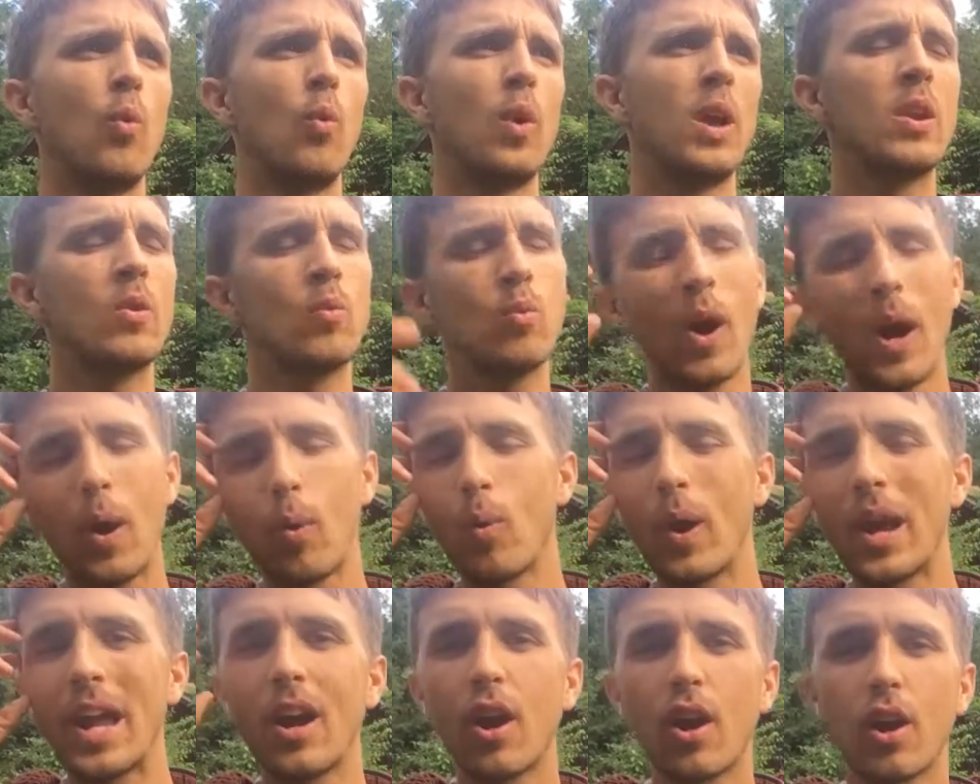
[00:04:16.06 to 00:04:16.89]
In what
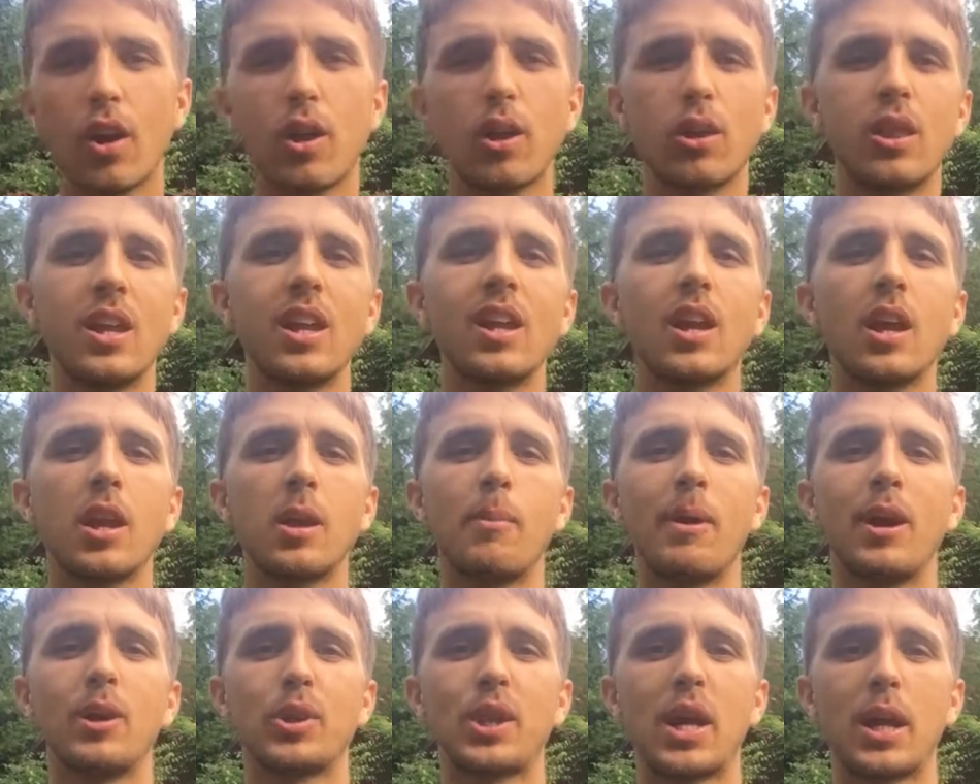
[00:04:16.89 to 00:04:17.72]
way are you thinking
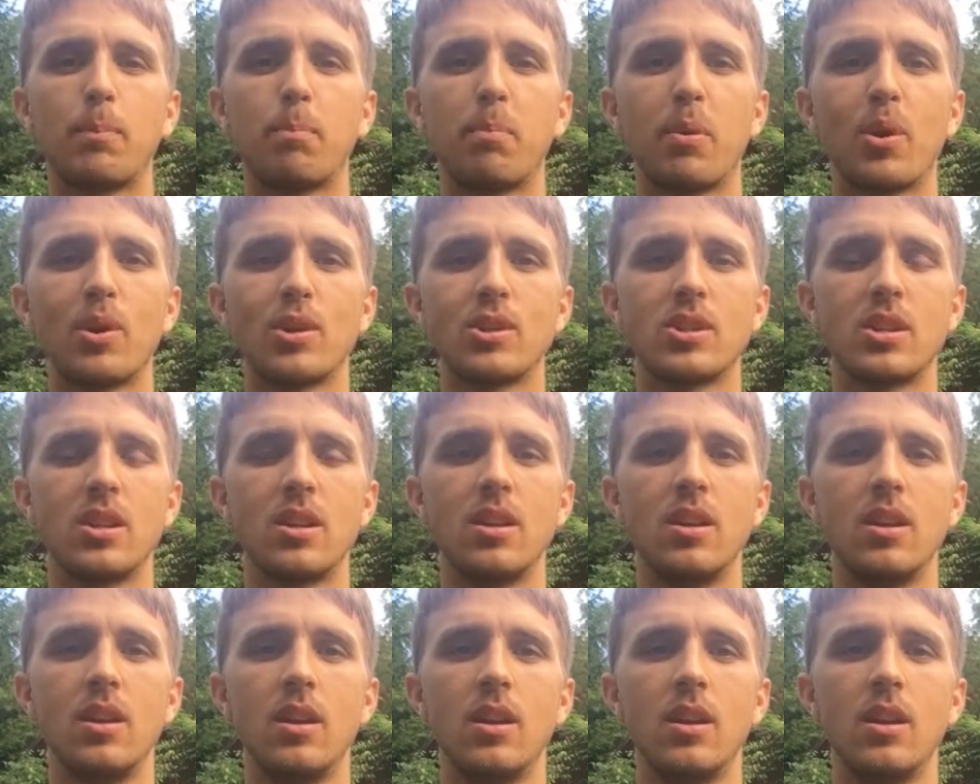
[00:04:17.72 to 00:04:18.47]
about that person?